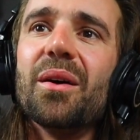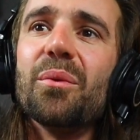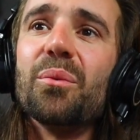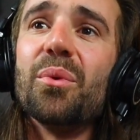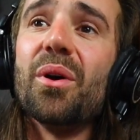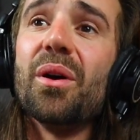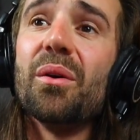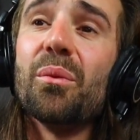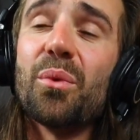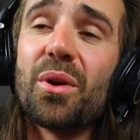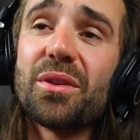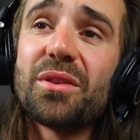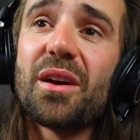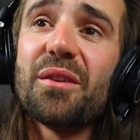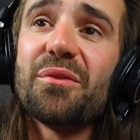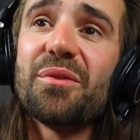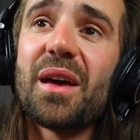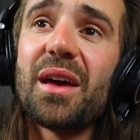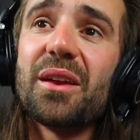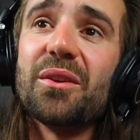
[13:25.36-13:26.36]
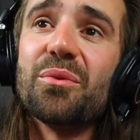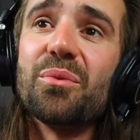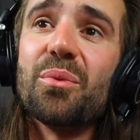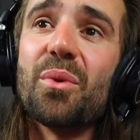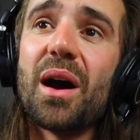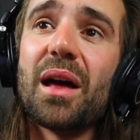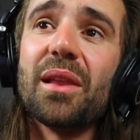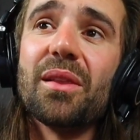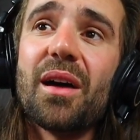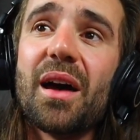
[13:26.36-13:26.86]
Was I a fan of
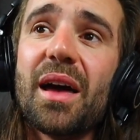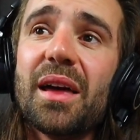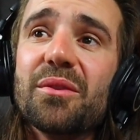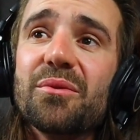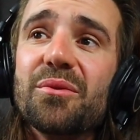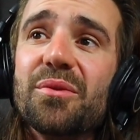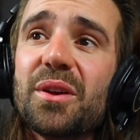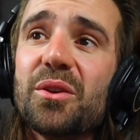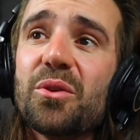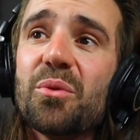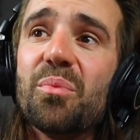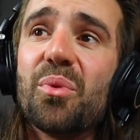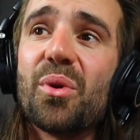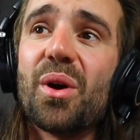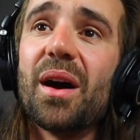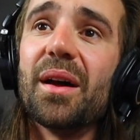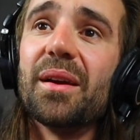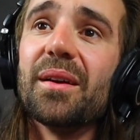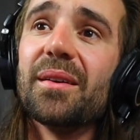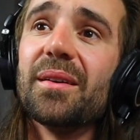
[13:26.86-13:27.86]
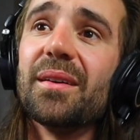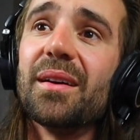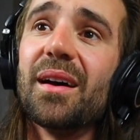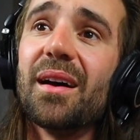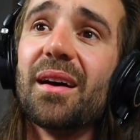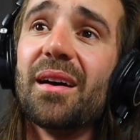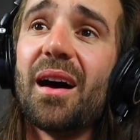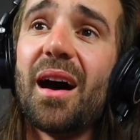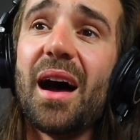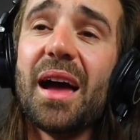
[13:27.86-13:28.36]
White Lion and Vito
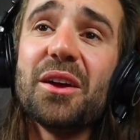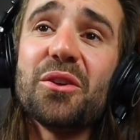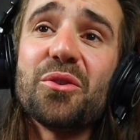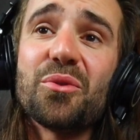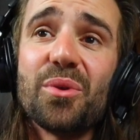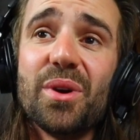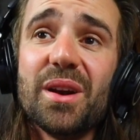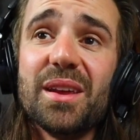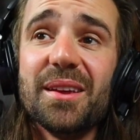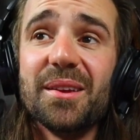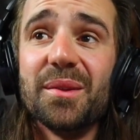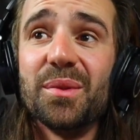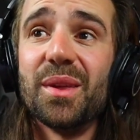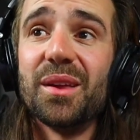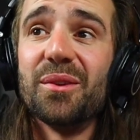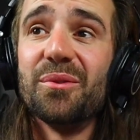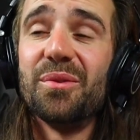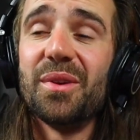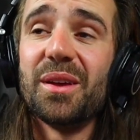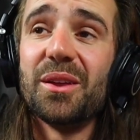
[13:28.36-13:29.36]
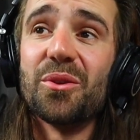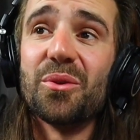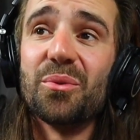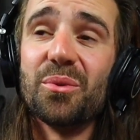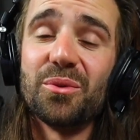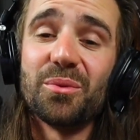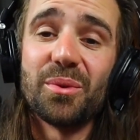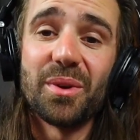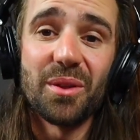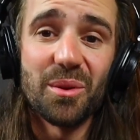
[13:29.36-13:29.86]
Bratta? I agree that Vito
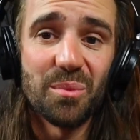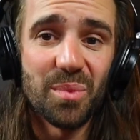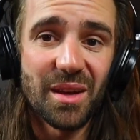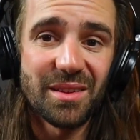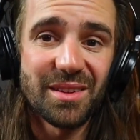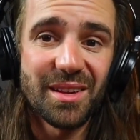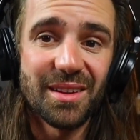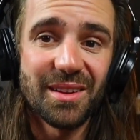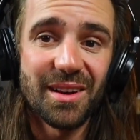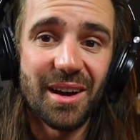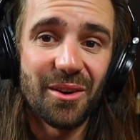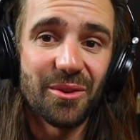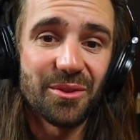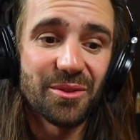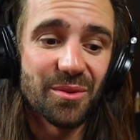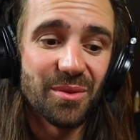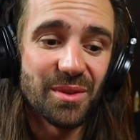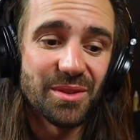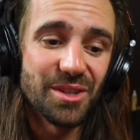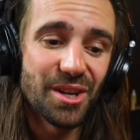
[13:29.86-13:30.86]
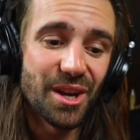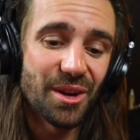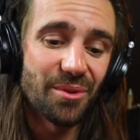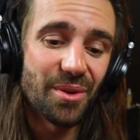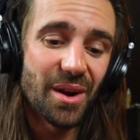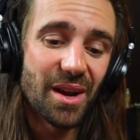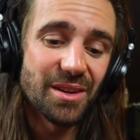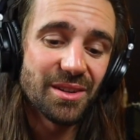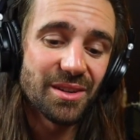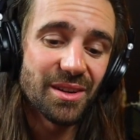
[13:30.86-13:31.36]
was one of the best guitarists of his
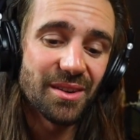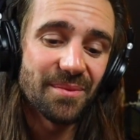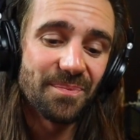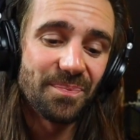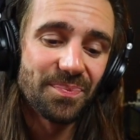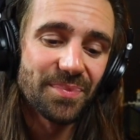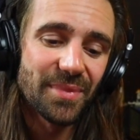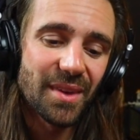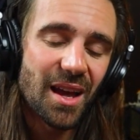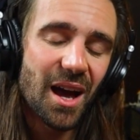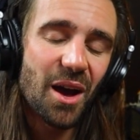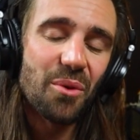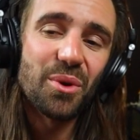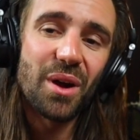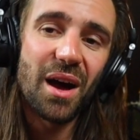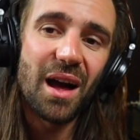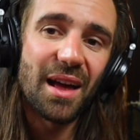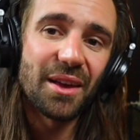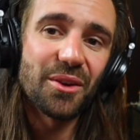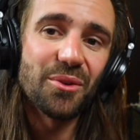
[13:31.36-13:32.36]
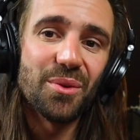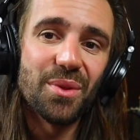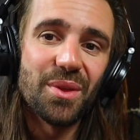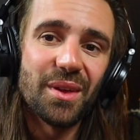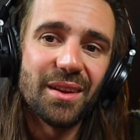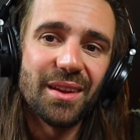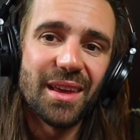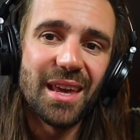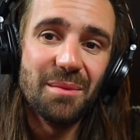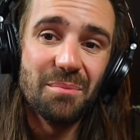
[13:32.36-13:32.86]
generation. I would argue
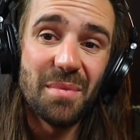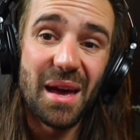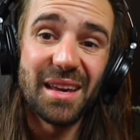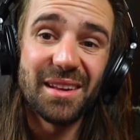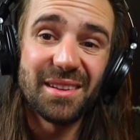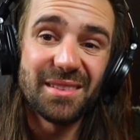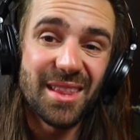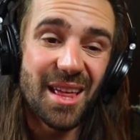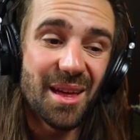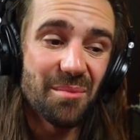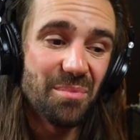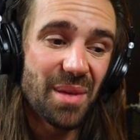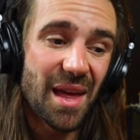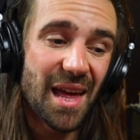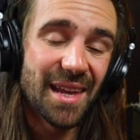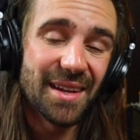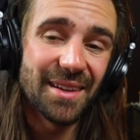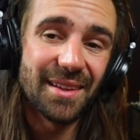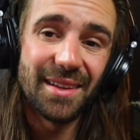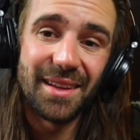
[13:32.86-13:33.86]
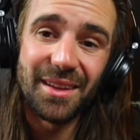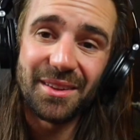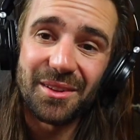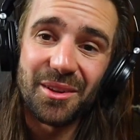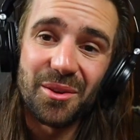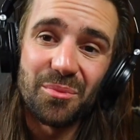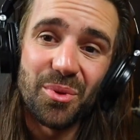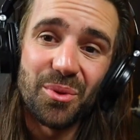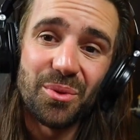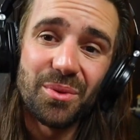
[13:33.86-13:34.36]
that he makes that band
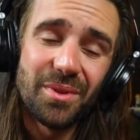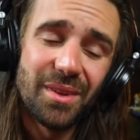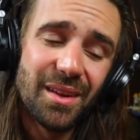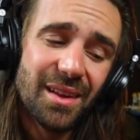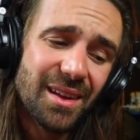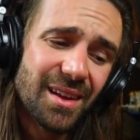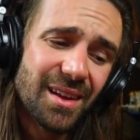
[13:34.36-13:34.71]
listenable.